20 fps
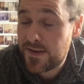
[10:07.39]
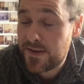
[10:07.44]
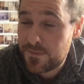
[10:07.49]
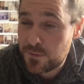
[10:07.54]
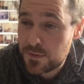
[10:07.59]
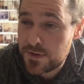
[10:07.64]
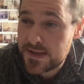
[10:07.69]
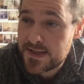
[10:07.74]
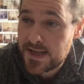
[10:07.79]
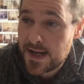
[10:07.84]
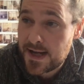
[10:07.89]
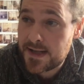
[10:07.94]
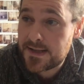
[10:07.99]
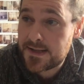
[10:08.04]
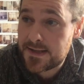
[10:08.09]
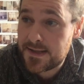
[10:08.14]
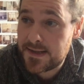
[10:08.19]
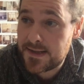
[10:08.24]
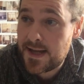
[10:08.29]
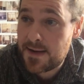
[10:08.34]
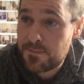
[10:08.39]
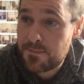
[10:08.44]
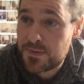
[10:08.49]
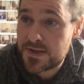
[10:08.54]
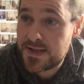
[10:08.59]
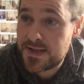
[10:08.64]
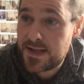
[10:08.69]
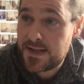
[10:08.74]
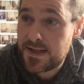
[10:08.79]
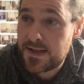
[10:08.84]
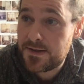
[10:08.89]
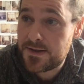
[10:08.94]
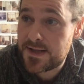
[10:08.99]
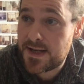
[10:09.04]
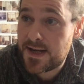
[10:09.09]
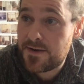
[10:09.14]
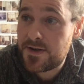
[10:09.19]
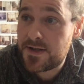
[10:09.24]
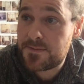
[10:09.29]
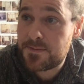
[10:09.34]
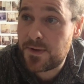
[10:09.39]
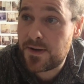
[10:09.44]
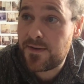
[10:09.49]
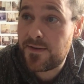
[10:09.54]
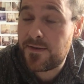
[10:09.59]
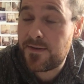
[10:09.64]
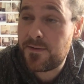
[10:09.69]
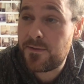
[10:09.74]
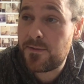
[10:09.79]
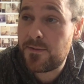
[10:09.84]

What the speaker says: they've always had leprosy in those areas, but